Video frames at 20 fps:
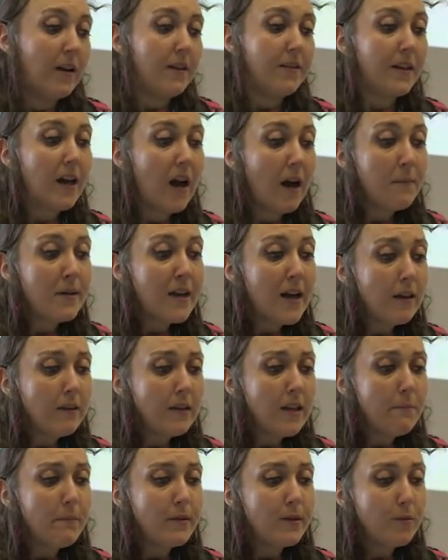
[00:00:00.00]
The
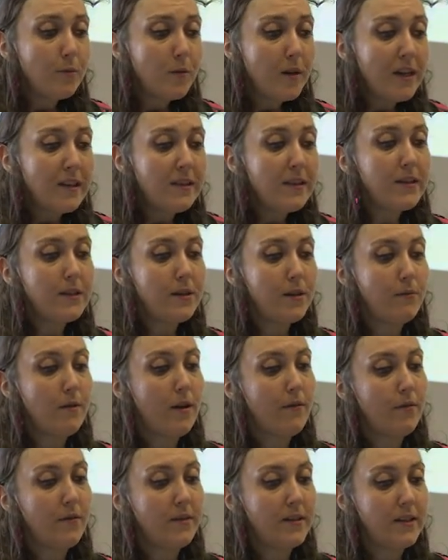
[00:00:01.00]
commonality between these two
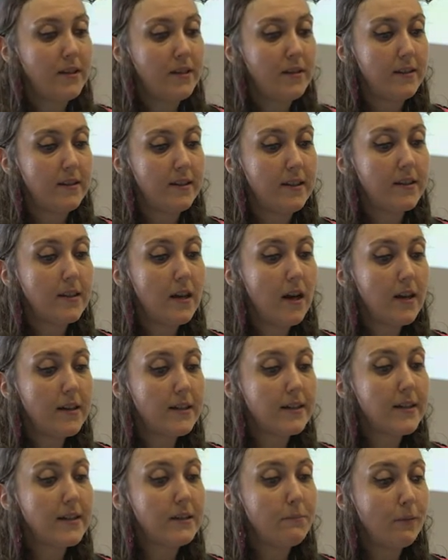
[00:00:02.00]
references is
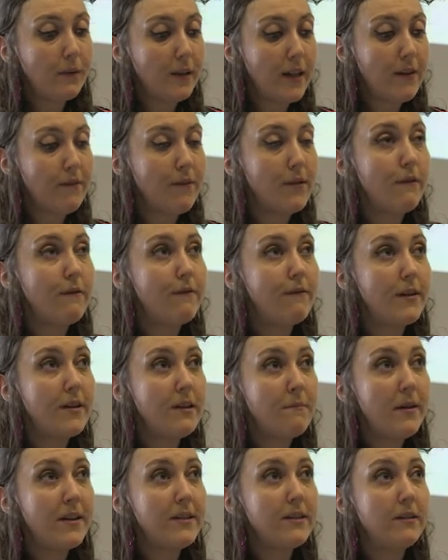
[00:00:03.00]
Huxley's belief in a
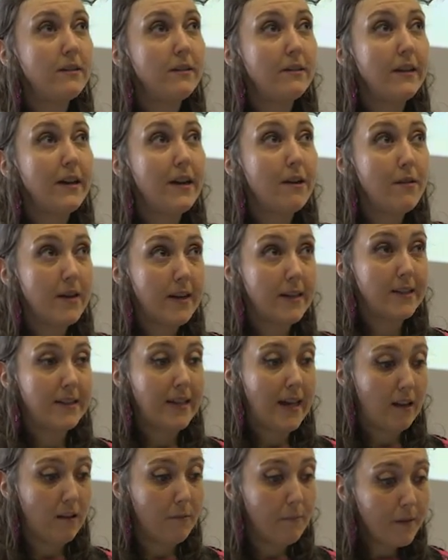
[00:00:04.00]
fundamental
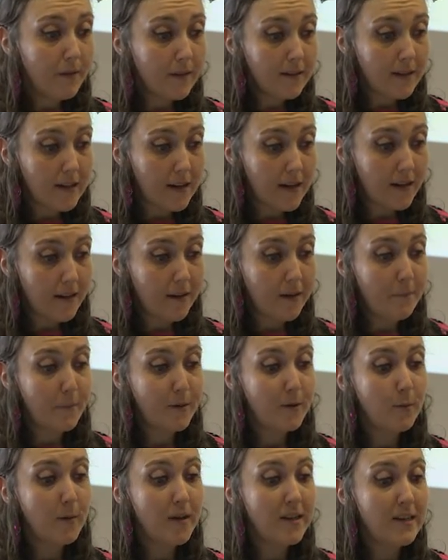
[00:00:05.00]
irreconcilability
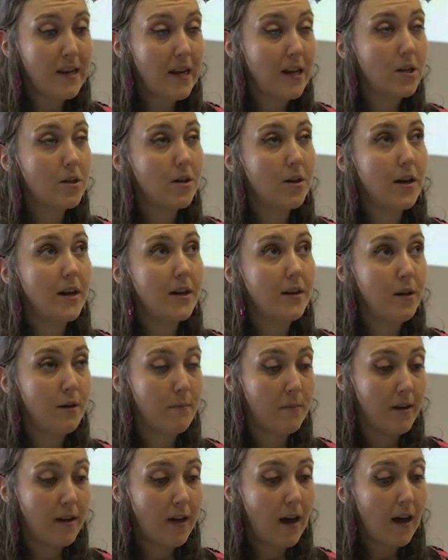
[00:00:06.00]
between nature and
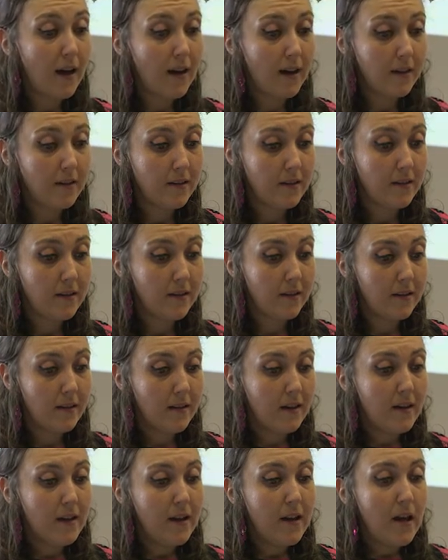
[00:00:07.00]
humankind.
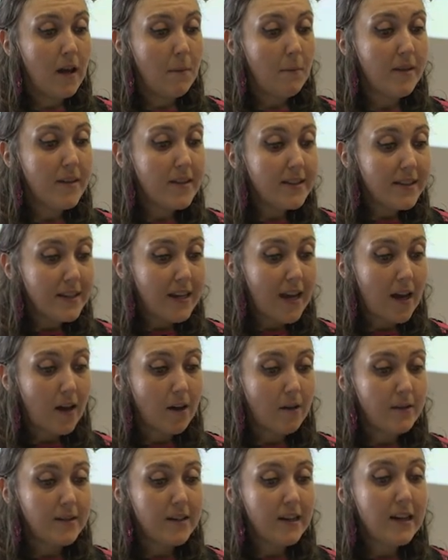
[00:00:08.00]
By this
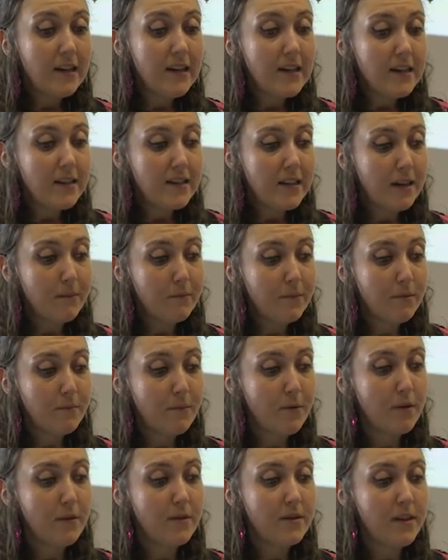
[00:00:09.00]
account, any attempt to
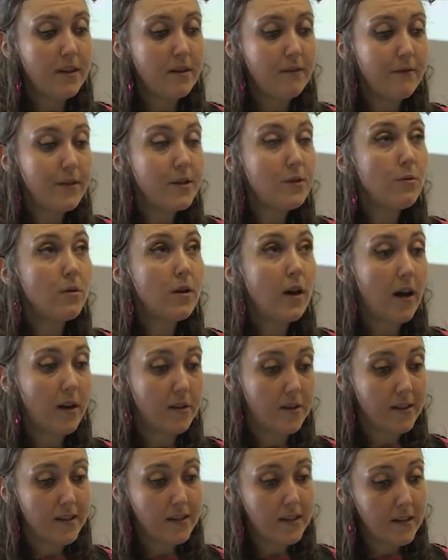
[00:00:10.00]
merge individual
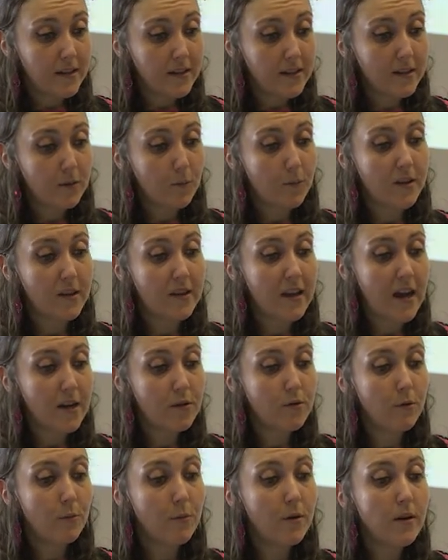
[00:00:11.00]
consciousness with the
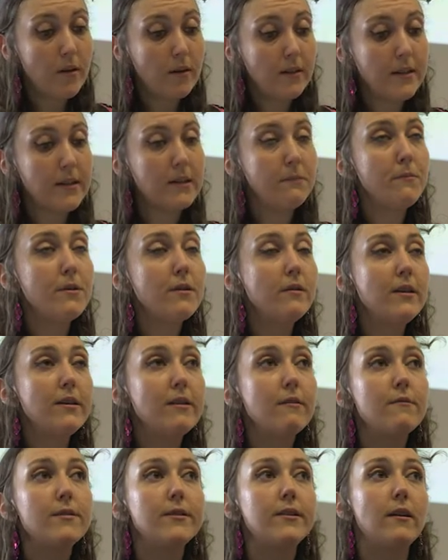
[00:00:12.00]
natural world is merely
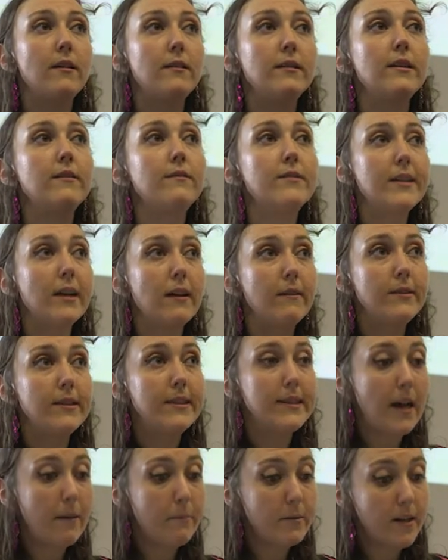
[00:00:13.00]
the result of
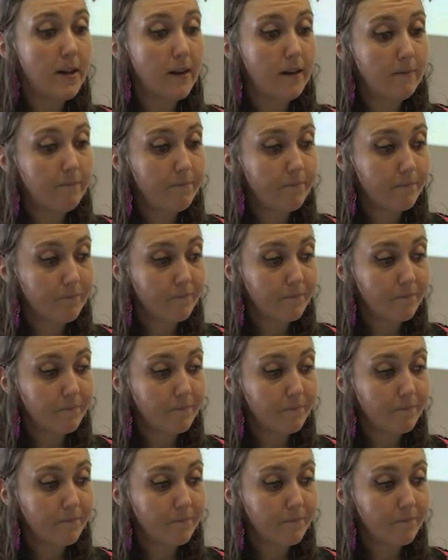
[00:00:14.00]
self-deception.